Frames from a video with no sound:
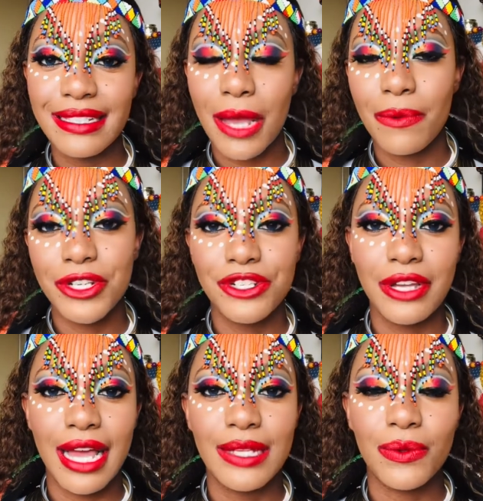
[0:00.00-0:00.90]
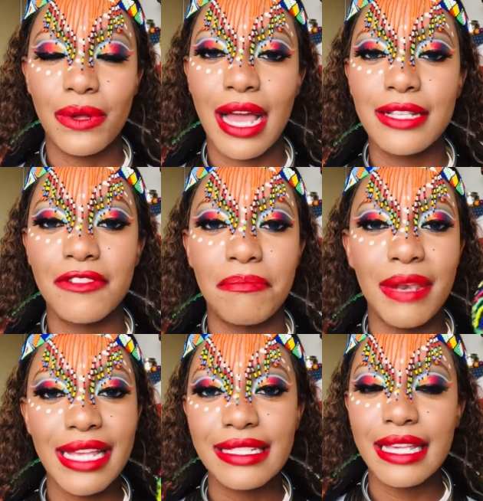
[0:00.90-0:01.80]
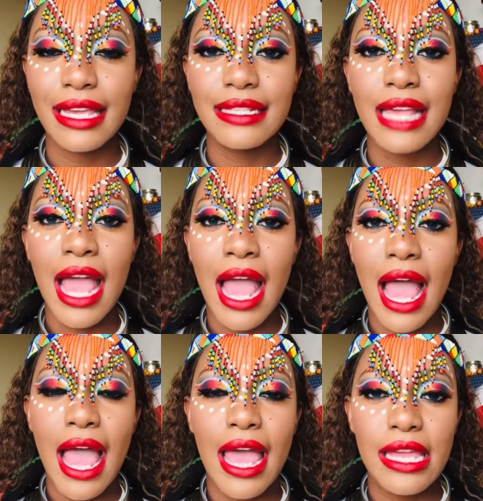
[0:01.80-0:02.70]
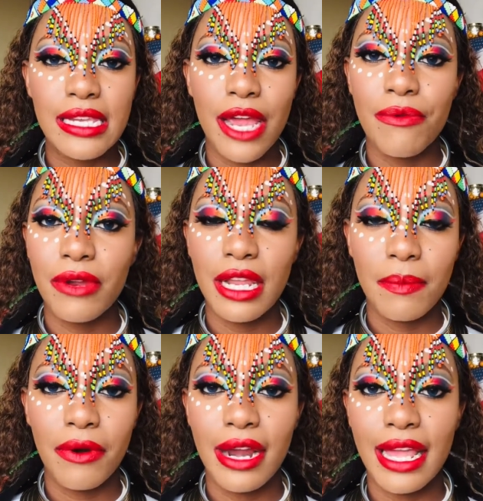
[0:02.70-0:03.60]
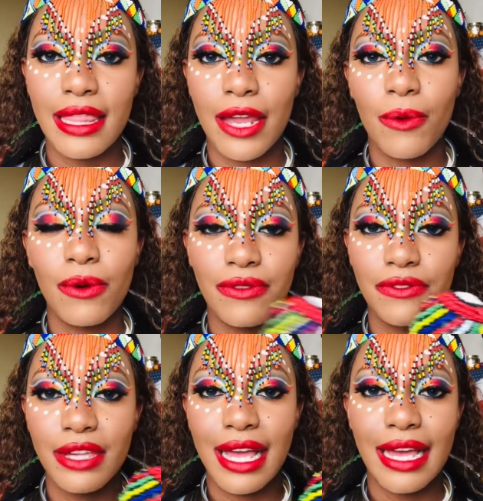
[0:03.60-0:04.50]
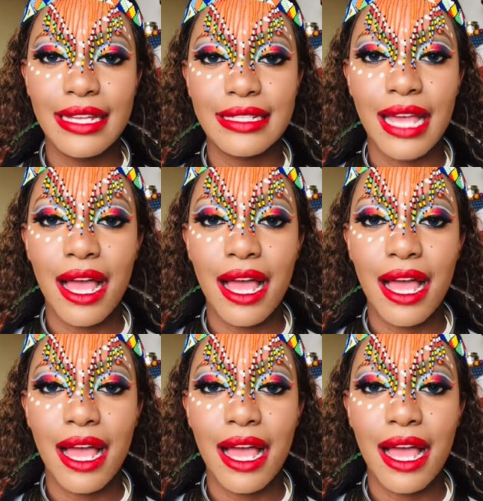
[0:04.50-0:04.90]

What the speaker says: I wish you guys all kinds of blessings, and I really pray that all of you guys